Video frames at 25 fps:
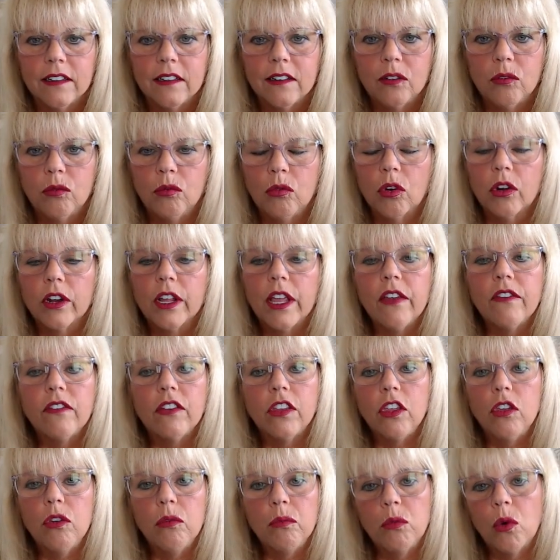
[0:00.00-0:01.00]
we're
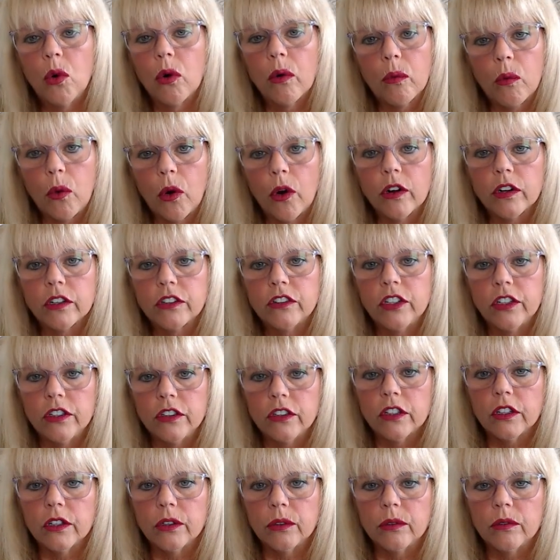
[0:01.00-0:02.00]
giving you more work to
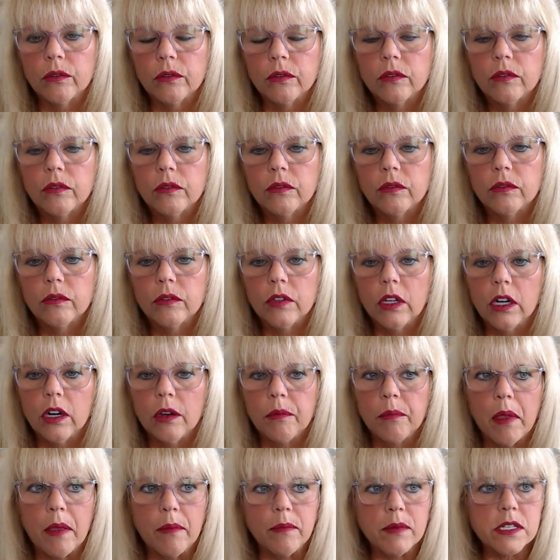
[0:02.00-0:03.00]
do. You know,
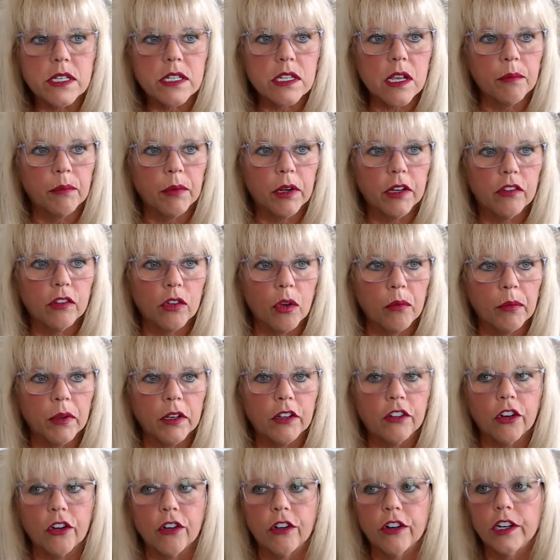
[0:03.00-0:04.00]
maybe somebody's on
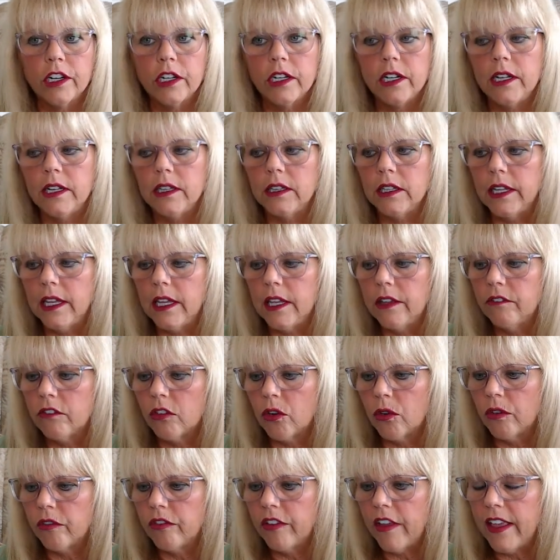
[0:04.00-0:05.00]
maternity leave
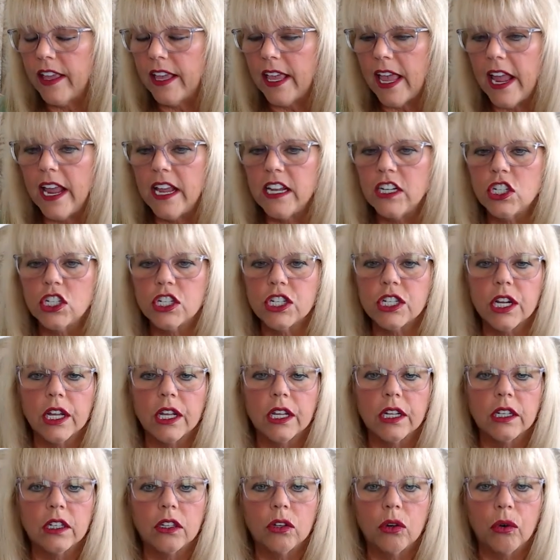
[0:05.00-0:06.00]
or
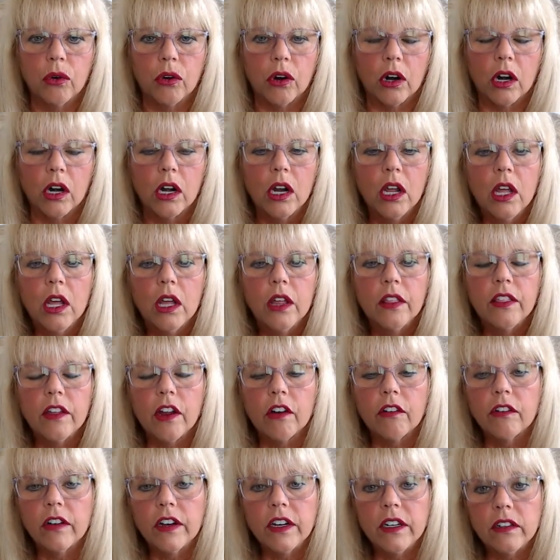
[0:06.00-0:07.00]
vacation or
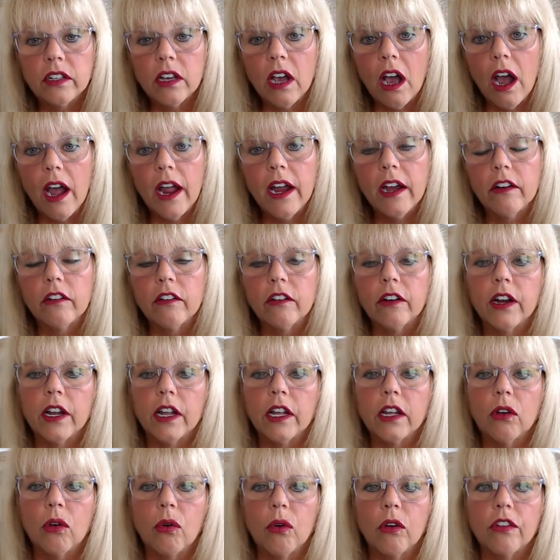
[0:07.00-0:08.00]
they're
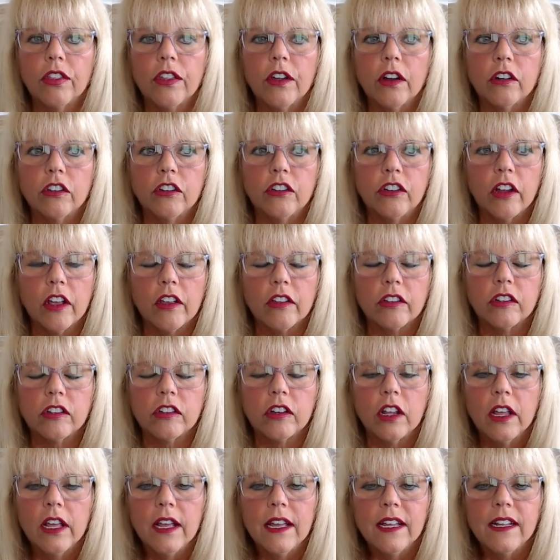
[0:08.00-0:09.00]
retiring or they're just
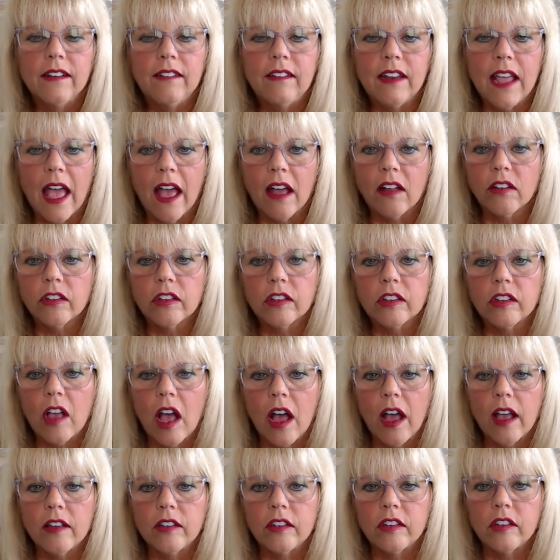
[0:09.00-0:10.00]

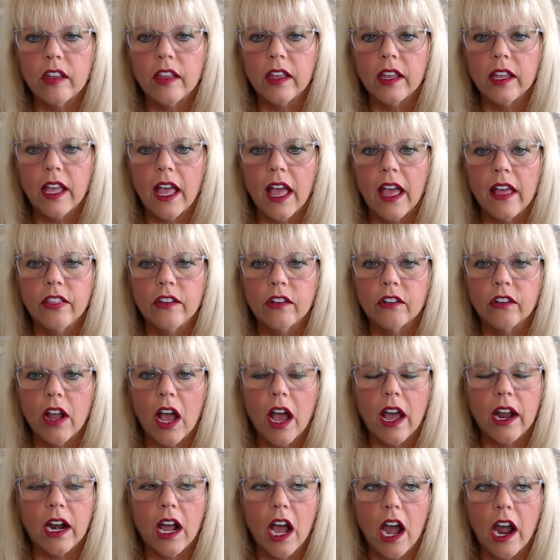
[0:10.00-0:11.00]
downsizing and they're
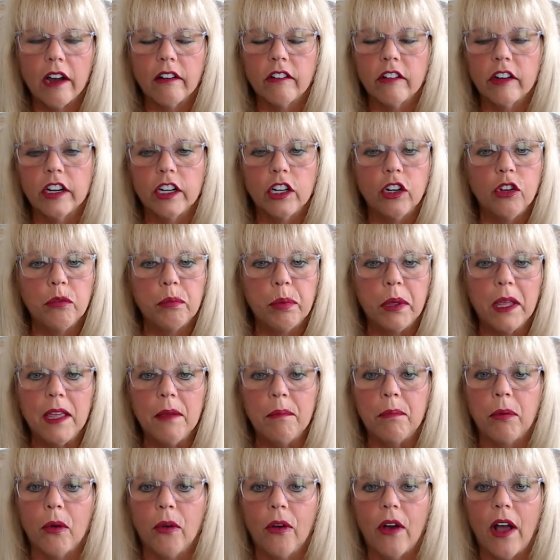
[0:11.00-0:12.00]
not hiring new
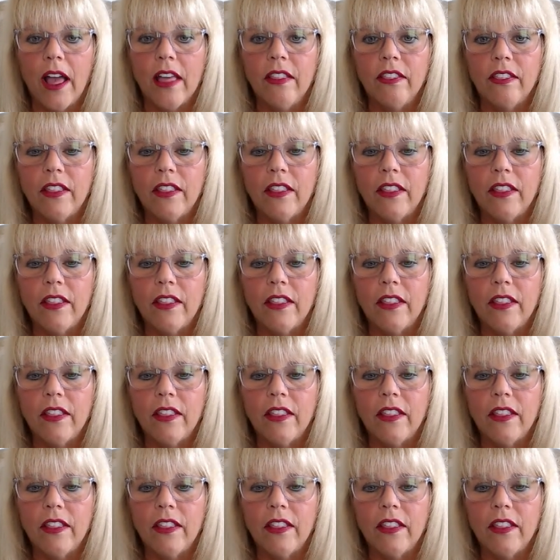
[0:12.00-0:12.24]
people. And